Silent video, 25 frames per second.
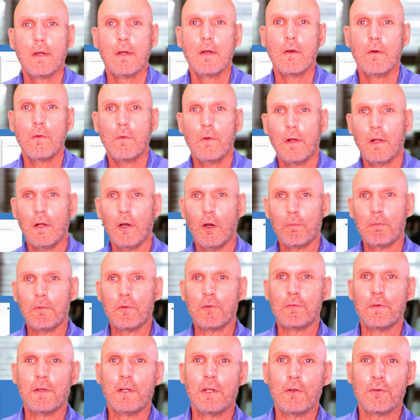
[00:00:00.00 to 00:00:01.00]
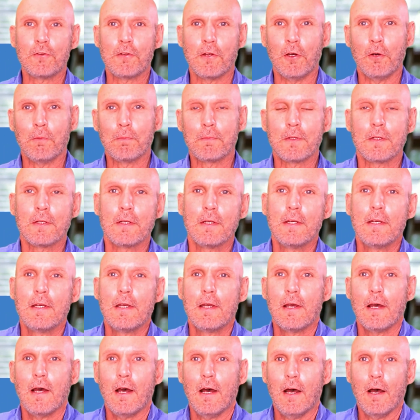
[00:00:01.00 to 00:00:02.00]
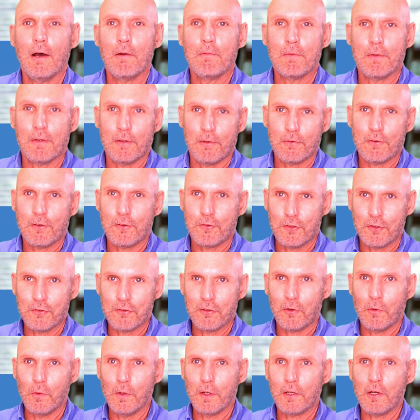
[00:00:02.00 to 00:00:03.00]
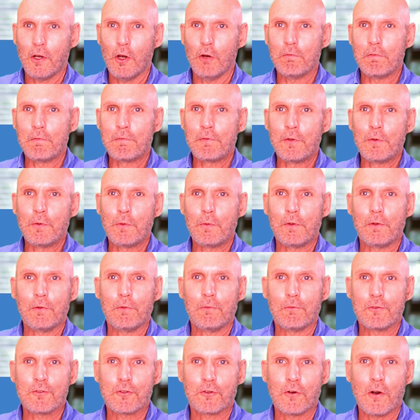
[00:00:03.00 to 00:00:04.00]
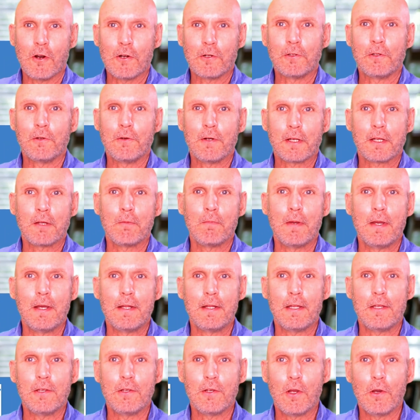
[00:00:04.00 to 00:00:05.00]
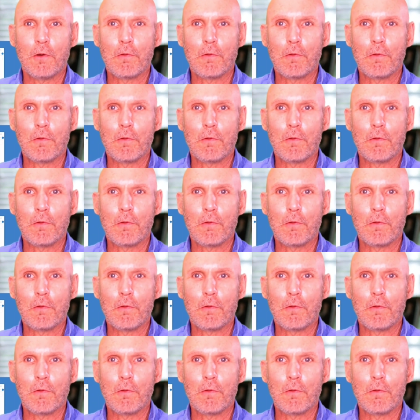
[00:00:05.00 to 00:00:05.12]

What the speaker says: Well, I hope this video has helped. It's just a quick overview. We strongly recommend that you go